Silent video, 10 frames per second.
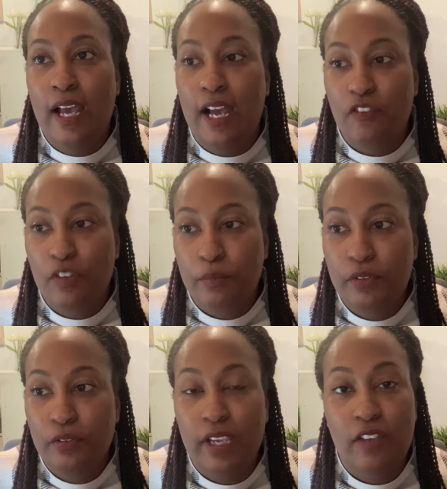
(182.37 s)
I
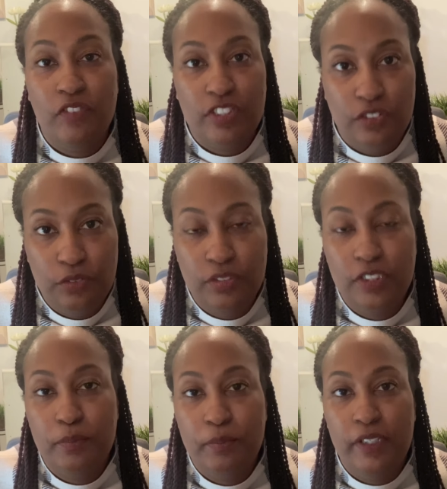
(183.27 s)
rebuke every
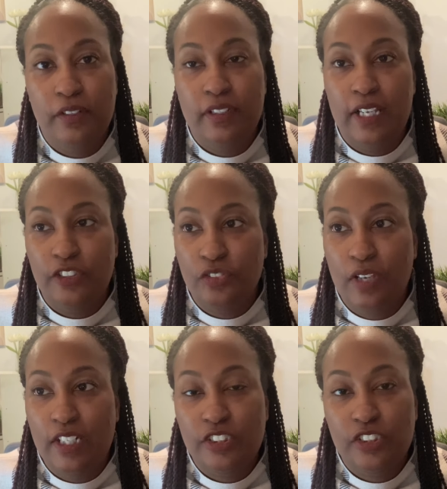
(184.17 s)
seducing spirit that is
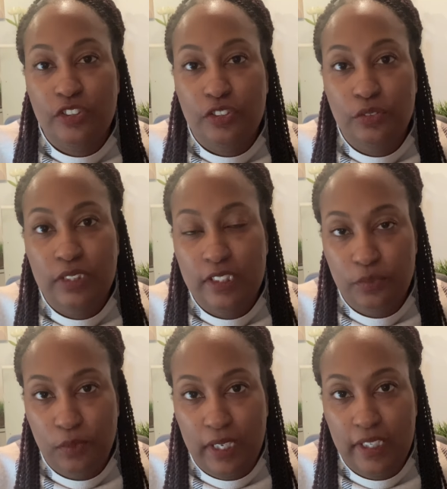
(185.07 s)
trying to seduce its
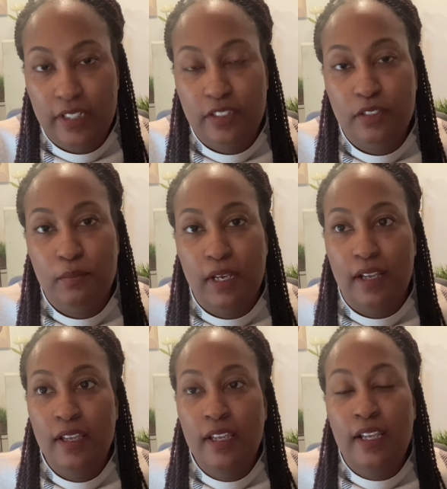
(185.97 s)
way into
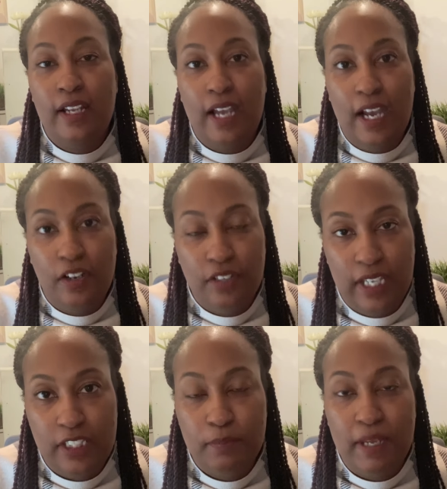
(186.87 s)
my
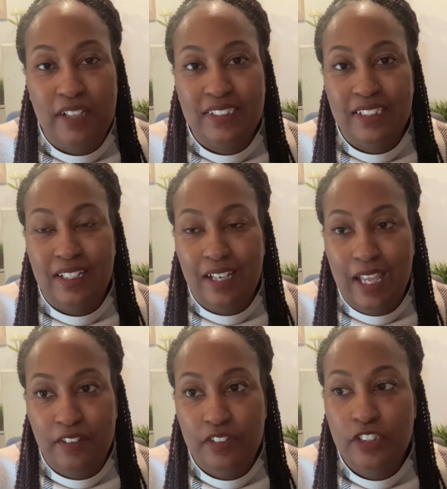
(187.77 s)
God-ordained spouse's
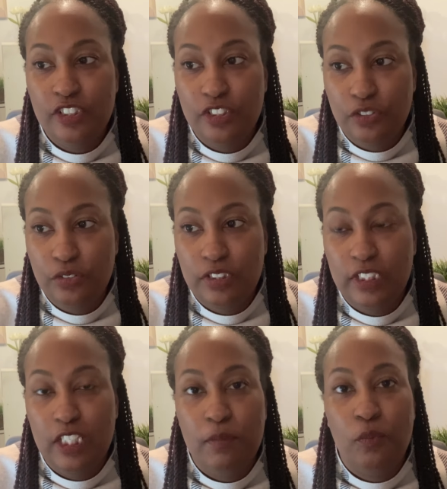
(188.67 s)
life, seducing
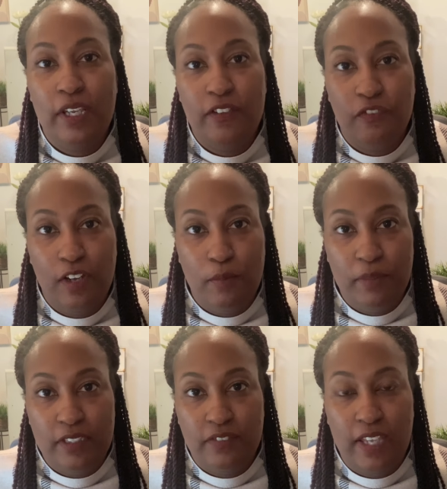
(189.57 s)
him away from
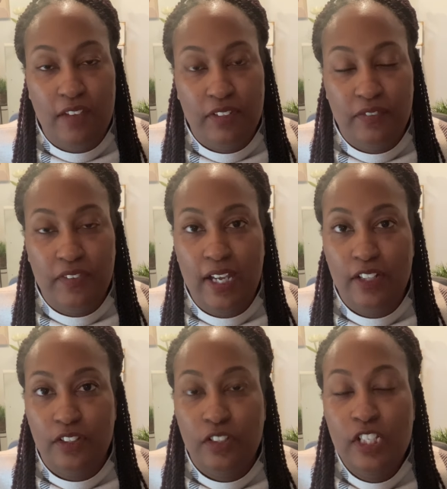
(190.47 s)
his Heavenly
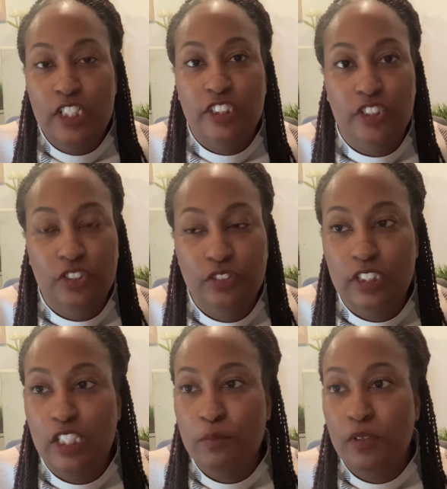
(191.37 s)
Father,
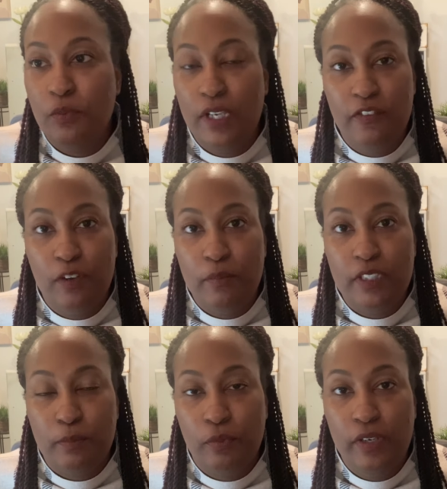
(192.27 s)
seducing him away from
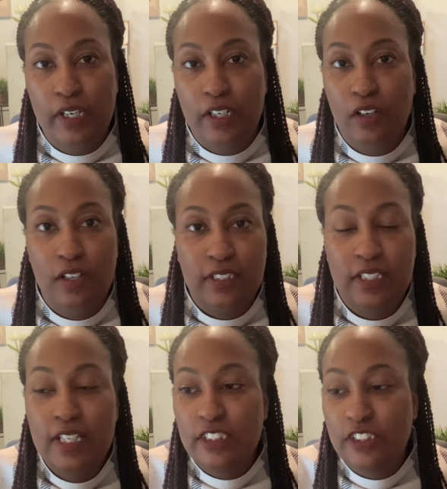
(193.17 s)
his prayer
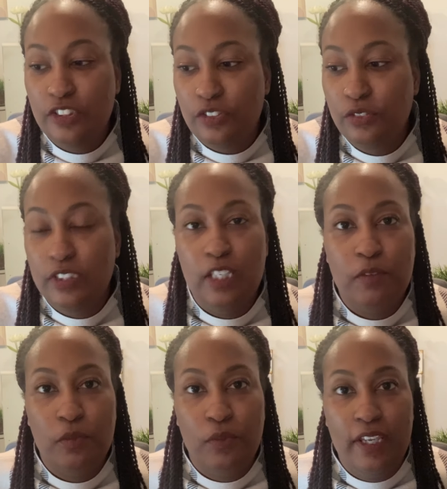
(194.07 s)
closet, seducing him
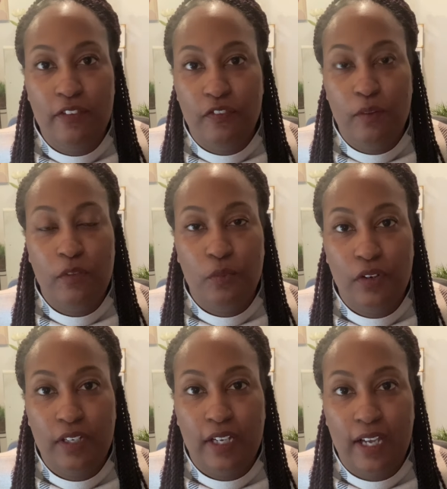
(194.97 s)
away from the
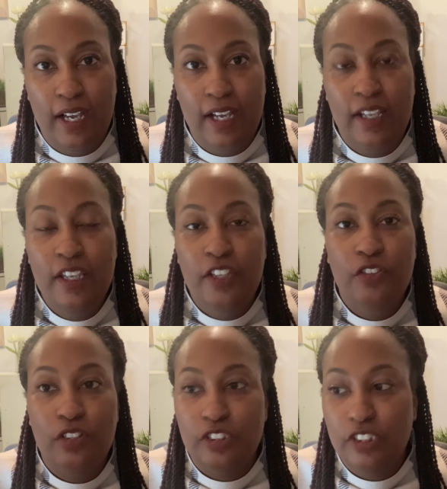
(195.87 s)
Word of God, you
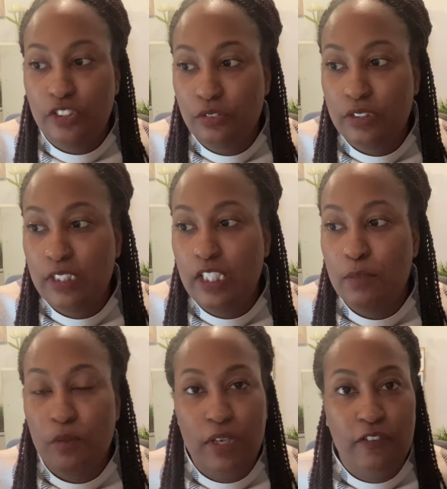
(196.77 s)
know, seducing him
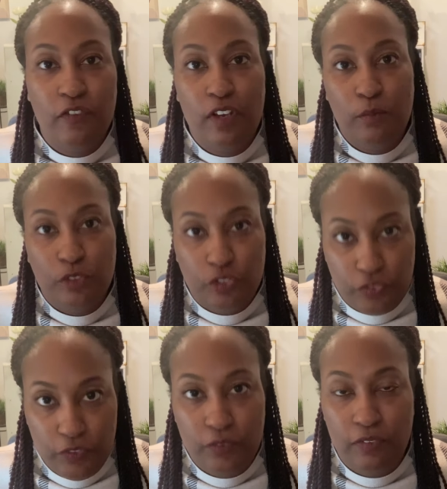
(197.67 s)
away from
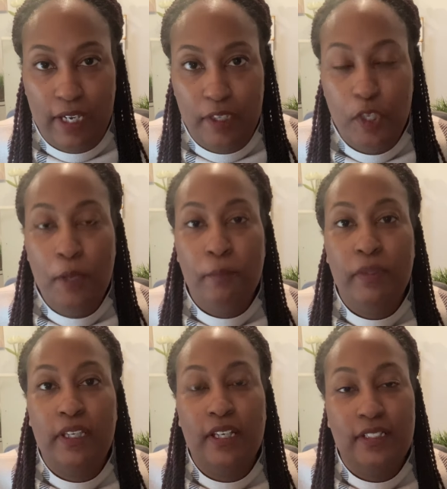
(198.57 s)
truth, right?
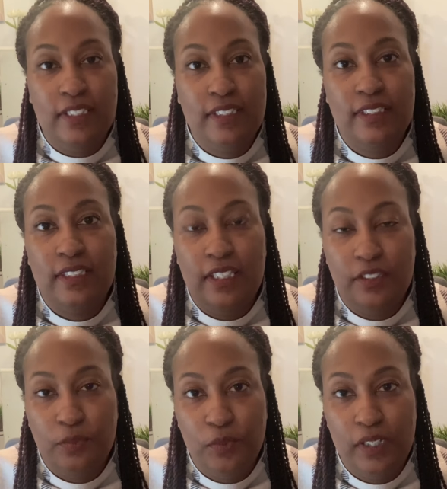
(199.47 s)
Because this
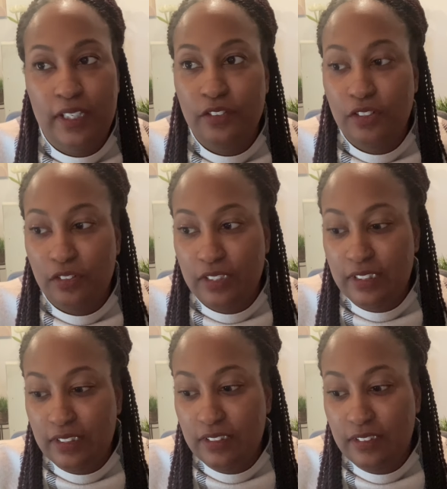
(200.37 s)
is what, you know,
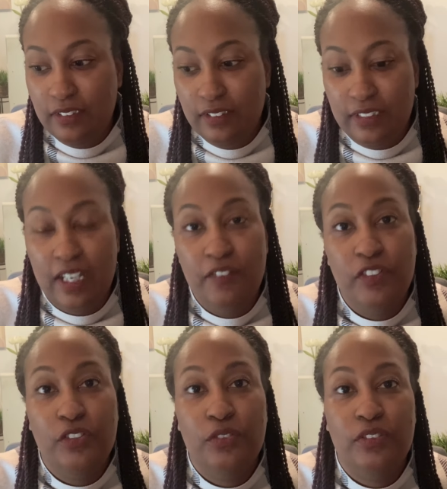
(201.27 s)
this is the devil
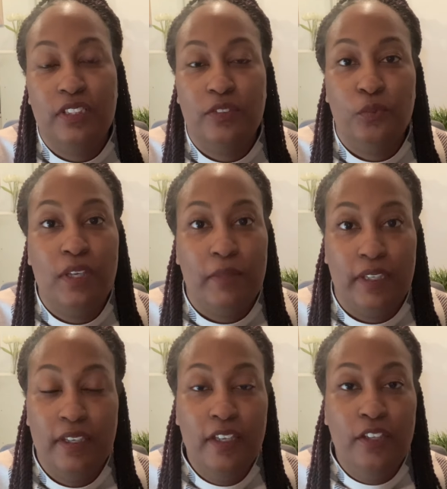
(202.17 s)
uses
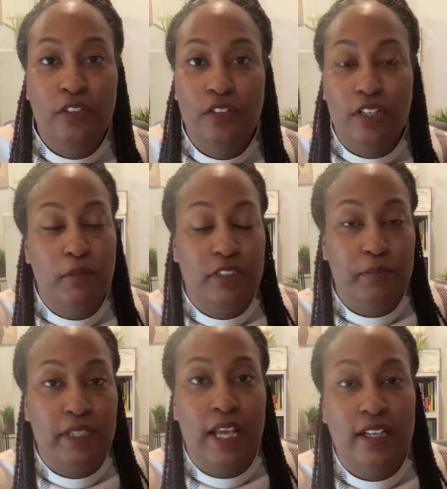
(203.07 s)
women. You know, I'm gonna just
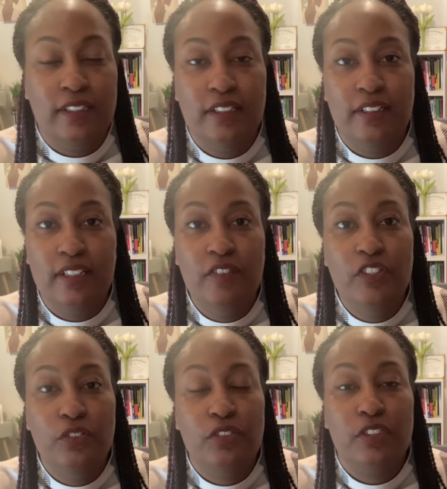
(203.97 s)
be honest here. The devil
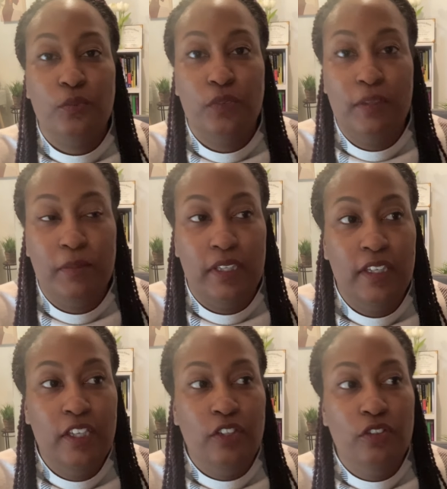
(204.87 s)
uses women,
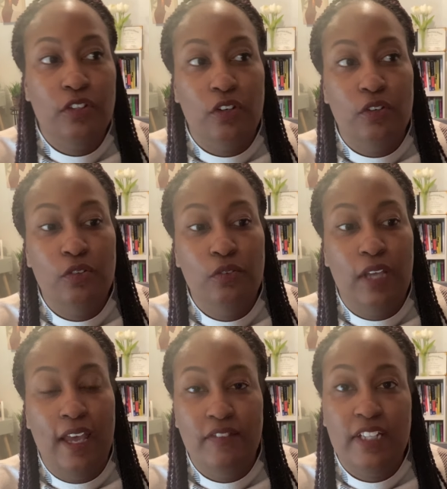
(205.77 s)
you know, who
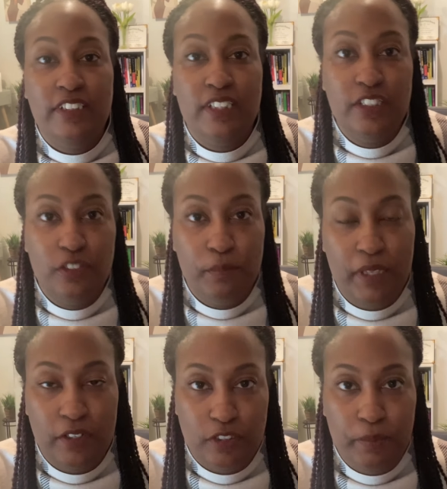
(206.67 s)
have that
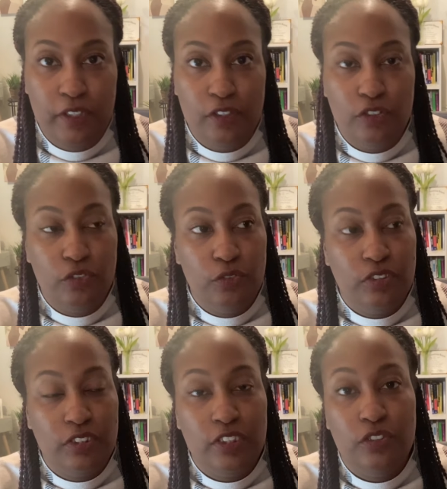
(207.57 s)
Jezebel spirit to
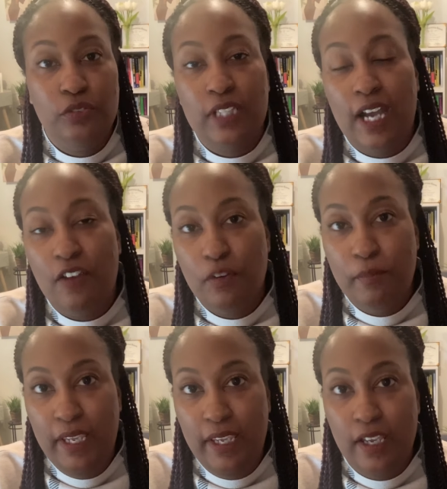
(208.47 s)
seduce our
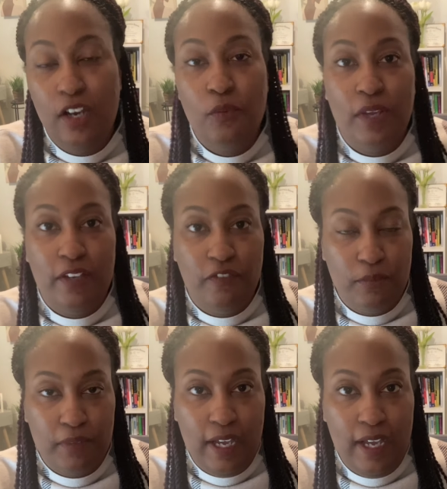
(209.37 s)
man away
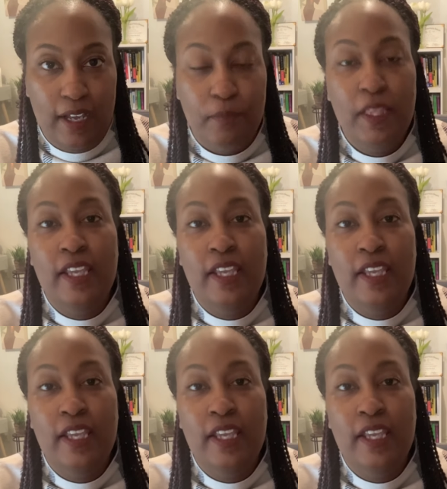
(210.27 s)
from God.